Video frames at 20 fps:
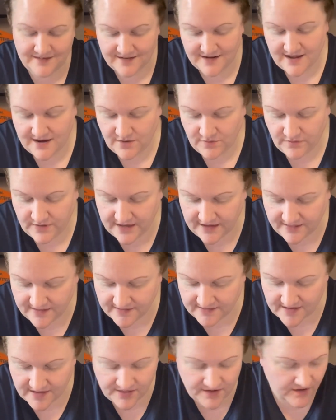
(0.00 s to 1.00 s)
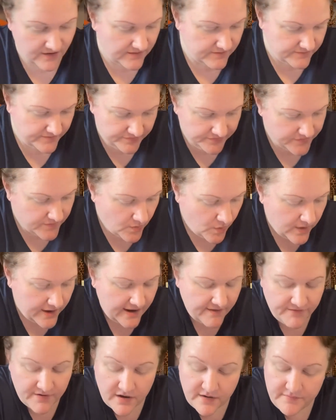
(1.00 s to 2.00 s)
I don't need this other
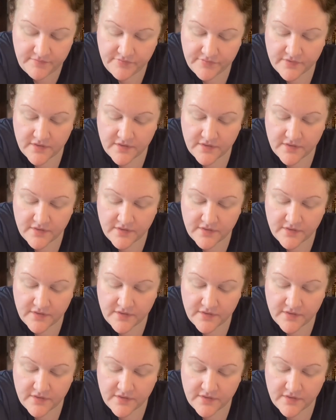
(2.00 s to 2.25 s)
whatever.